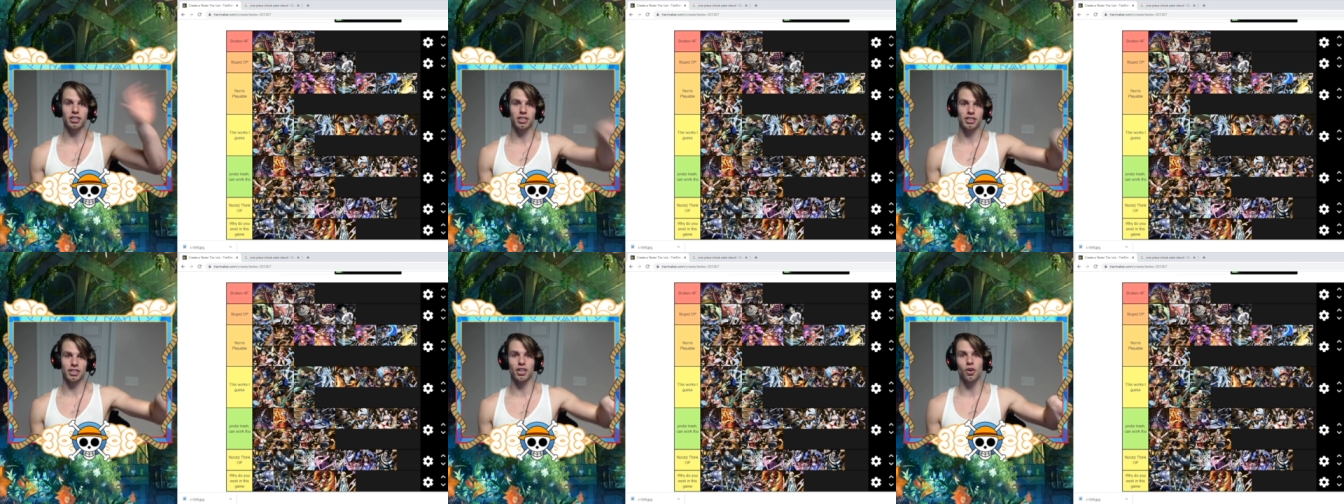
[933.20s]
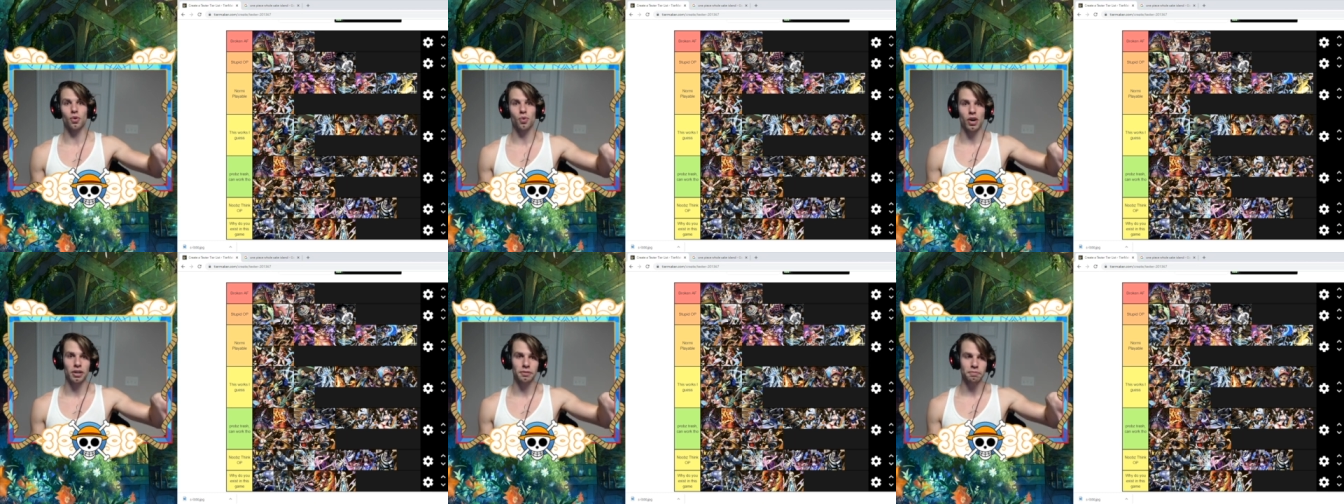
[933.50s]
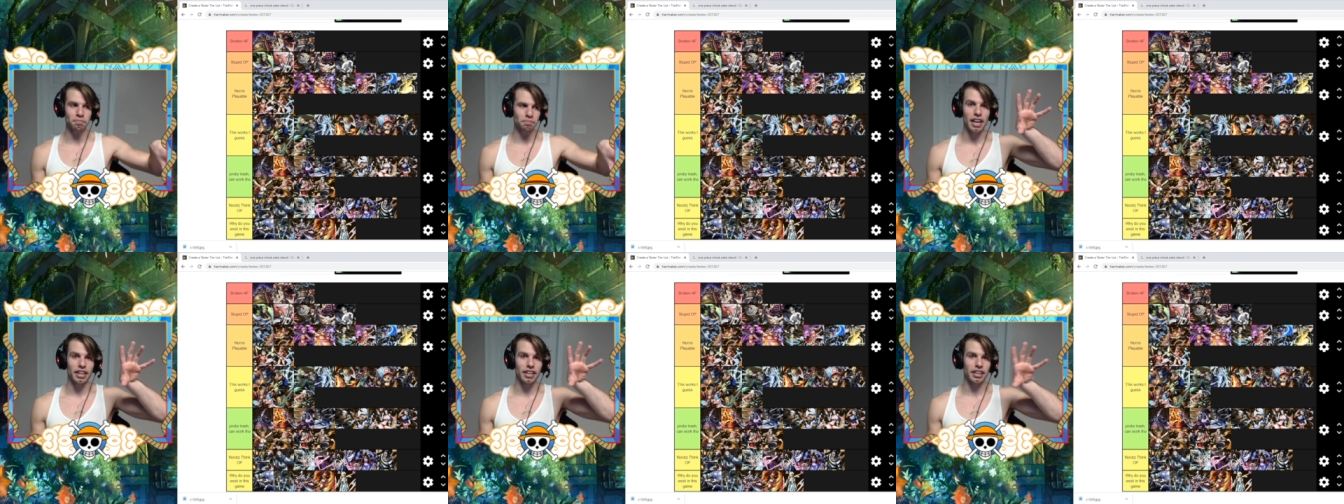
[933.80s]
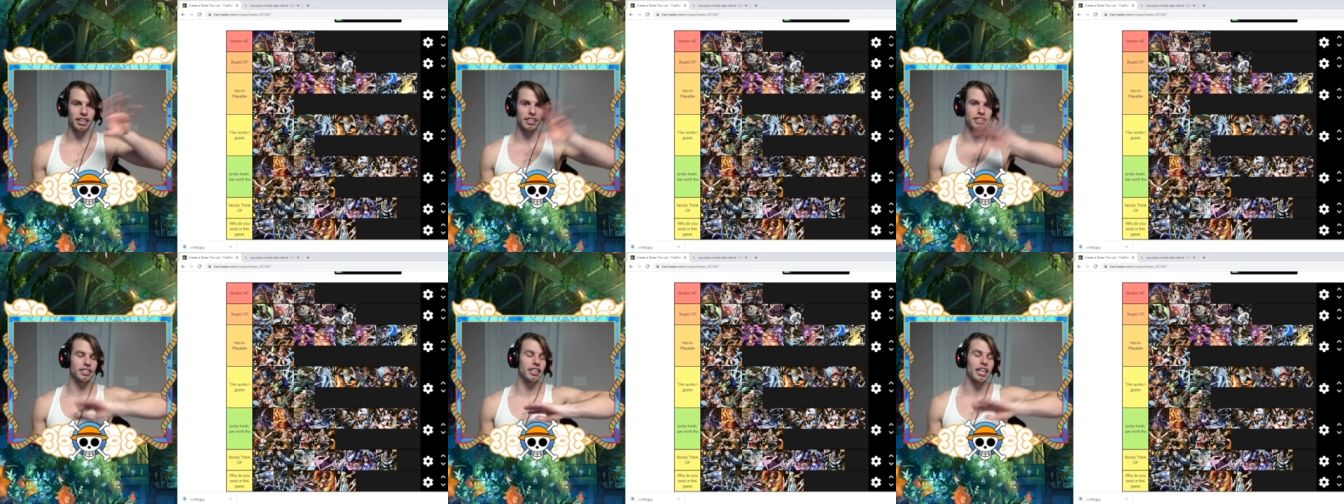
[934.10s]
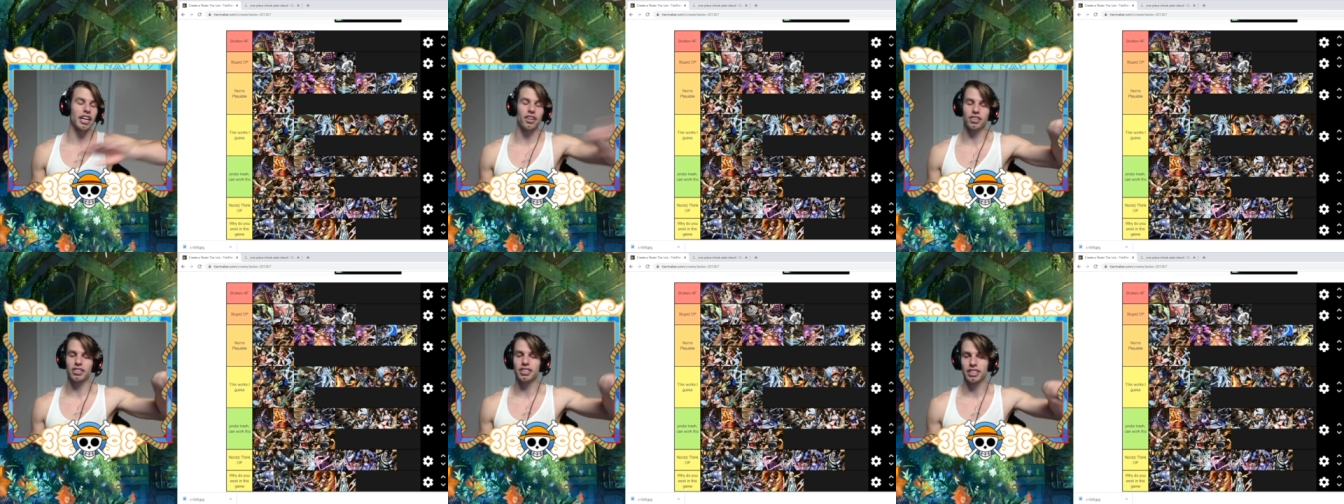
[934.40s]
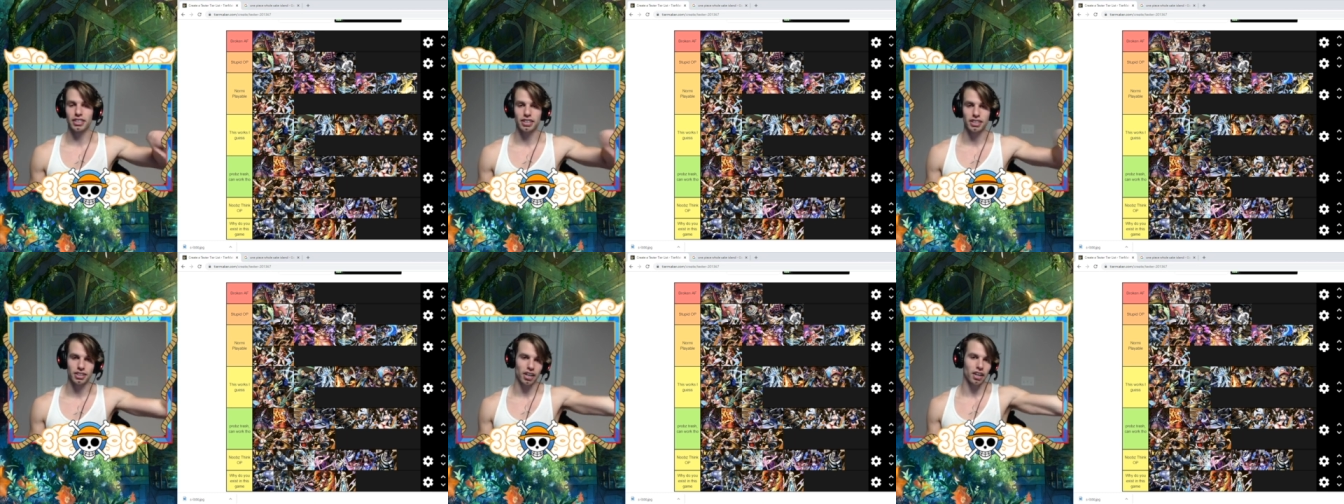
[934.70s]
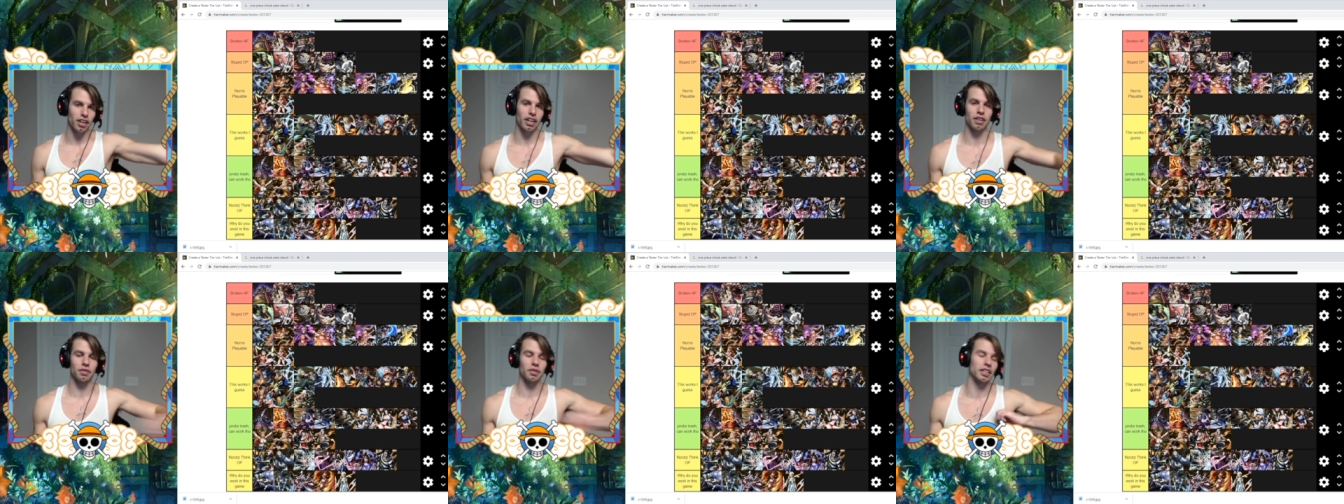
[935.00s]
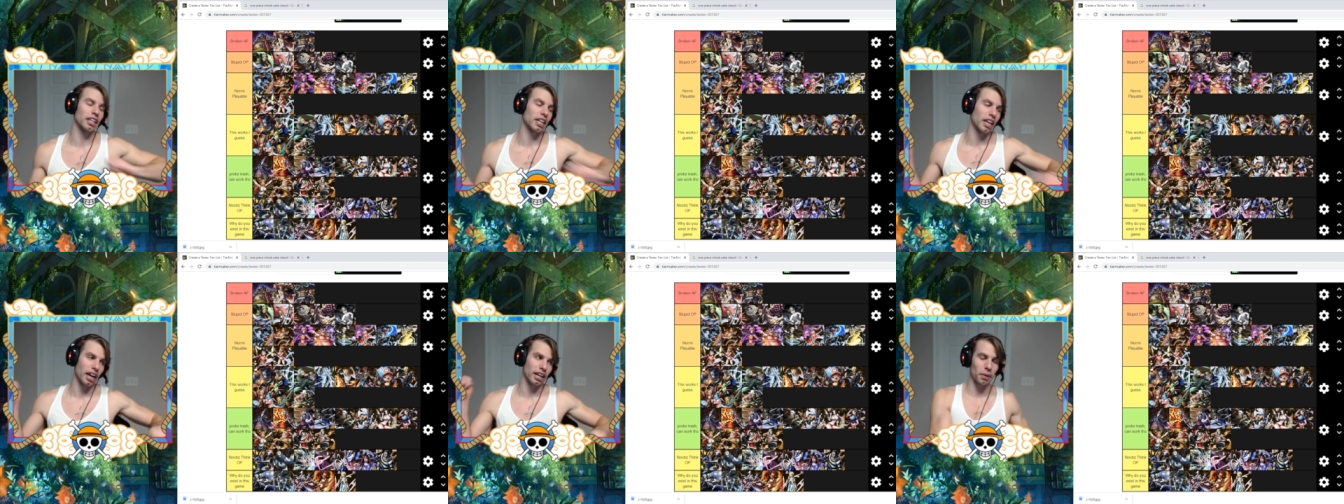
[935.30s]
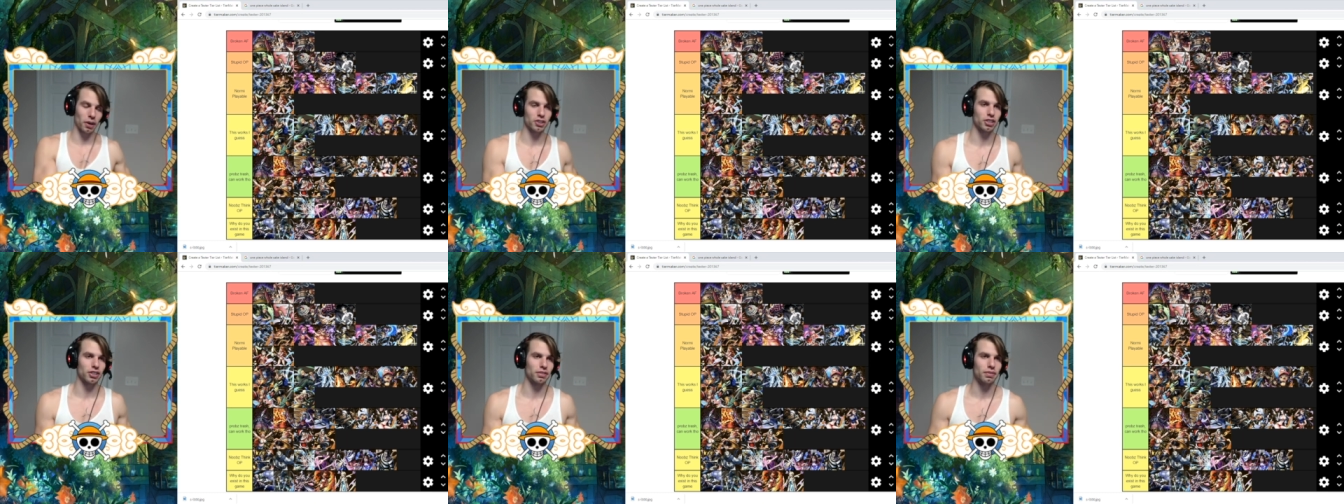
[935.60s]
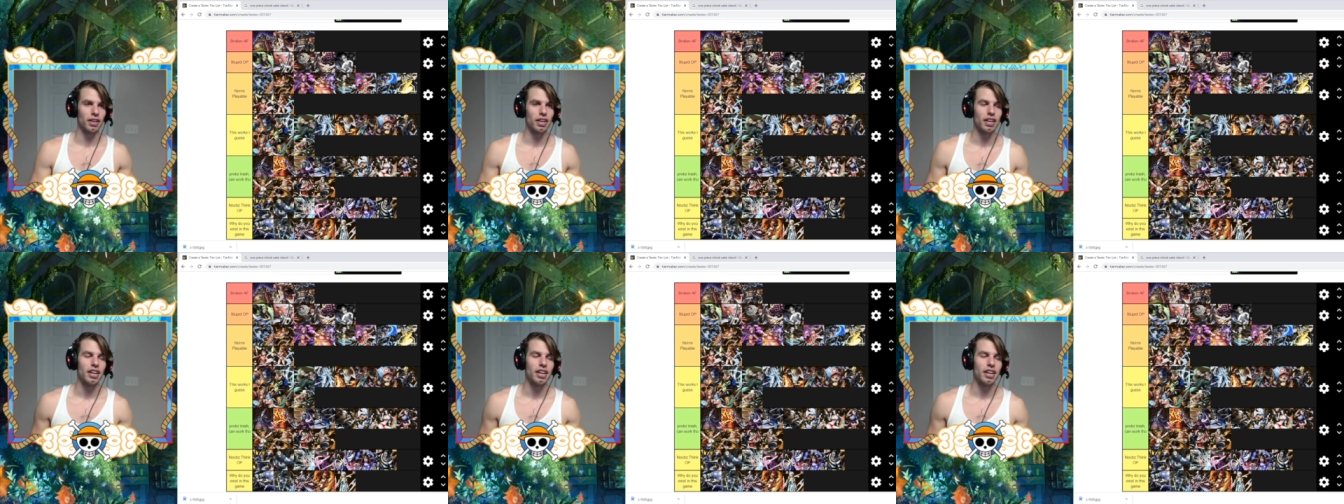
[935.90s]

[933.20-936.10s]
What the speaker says: skill 1 and then it's guaranteed to suck him and then I punch him.